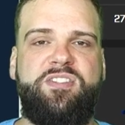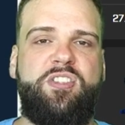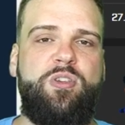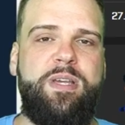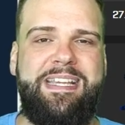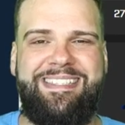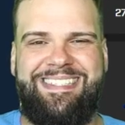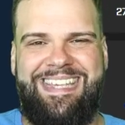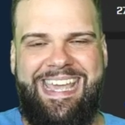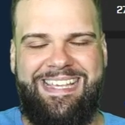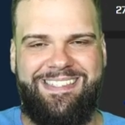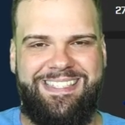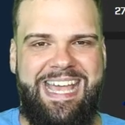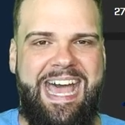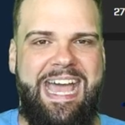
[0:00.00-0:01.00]
so you can see a
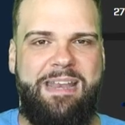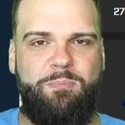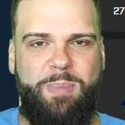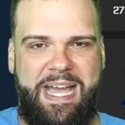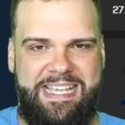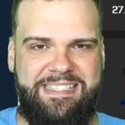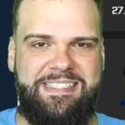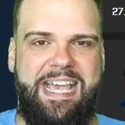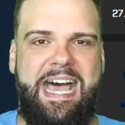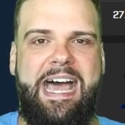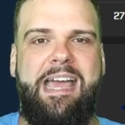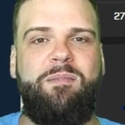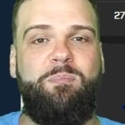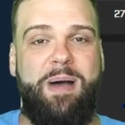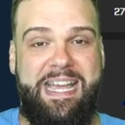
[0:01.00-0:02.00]

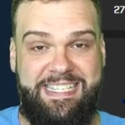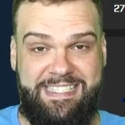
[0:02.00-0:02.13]
side-by-side